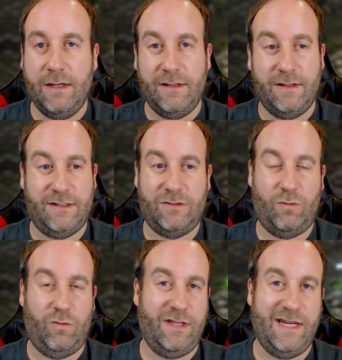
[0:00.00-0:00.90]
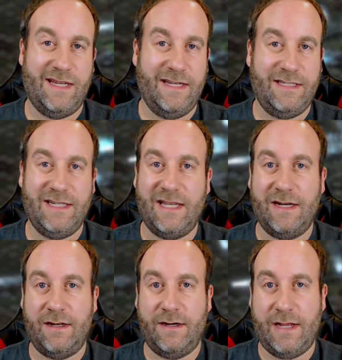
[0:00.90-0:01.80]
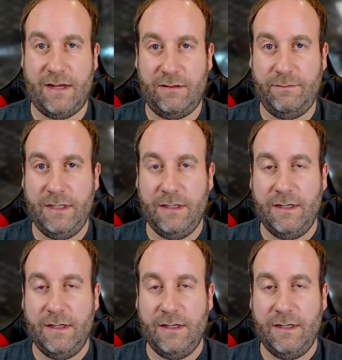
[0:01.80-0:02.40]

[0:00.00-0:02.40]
This is really nice to get on a helm,